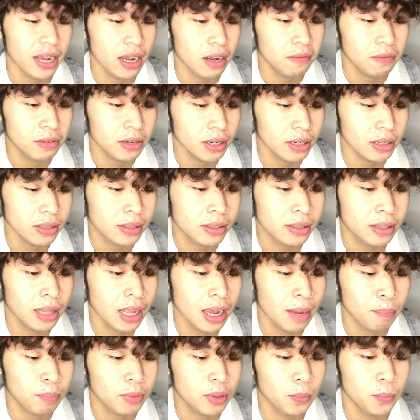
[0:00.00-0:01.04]
I ever
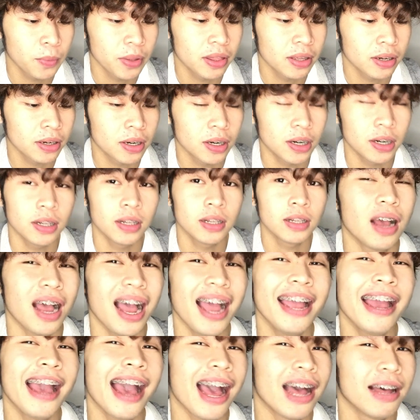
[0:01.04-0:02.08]
slept with a girl.
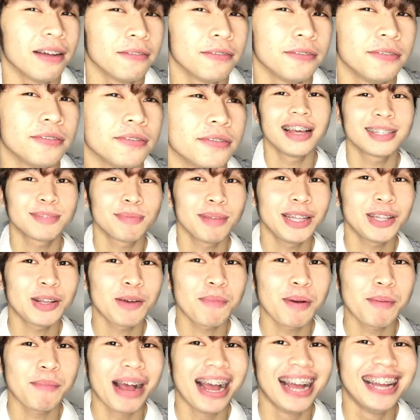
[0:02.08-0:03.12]
I have. Explain ko
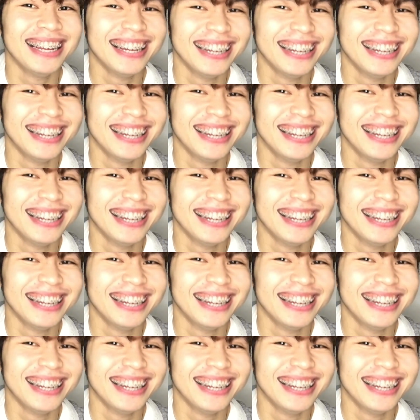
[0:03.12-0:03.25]
pa ba?